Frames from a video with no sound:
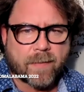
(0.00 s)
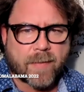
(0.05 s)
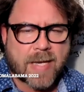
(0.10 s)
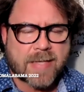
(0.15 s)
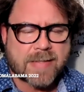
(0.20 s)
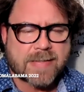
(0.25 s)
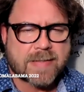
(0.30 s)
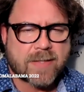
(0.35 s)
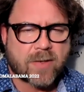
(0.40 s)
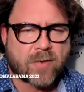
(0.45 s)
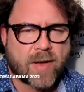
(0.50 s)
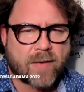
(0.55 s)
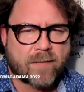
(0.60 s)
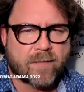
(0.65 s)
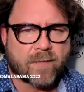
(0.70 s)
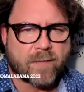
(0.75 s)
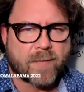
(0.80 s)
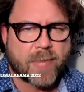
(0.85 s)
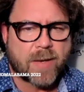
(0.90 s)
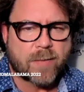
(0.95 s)
I still
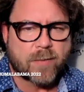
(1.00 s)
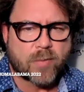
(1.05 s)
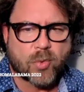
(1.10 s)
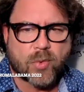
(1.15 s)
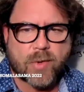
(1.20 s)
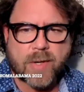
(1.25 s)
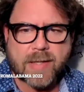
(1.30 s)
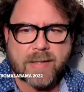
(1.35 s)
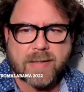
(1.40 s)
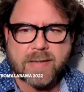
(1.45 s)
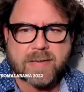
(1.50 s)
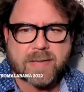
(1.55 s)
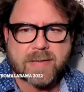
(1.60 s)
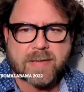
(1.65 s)
haven't pinpointed,